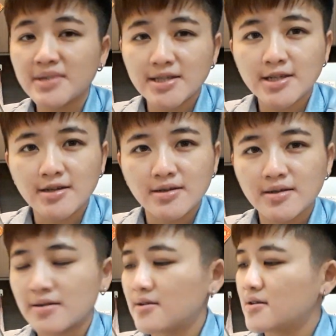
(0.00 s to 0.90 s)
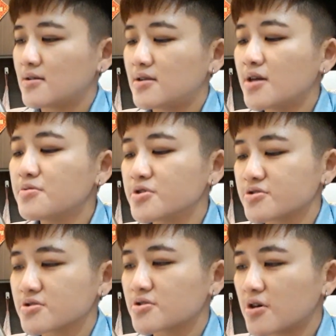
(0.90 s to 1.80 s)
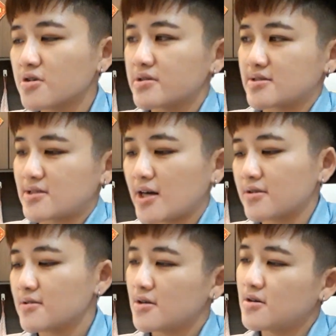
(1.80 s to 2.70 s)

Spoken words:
data, they would scroll their chart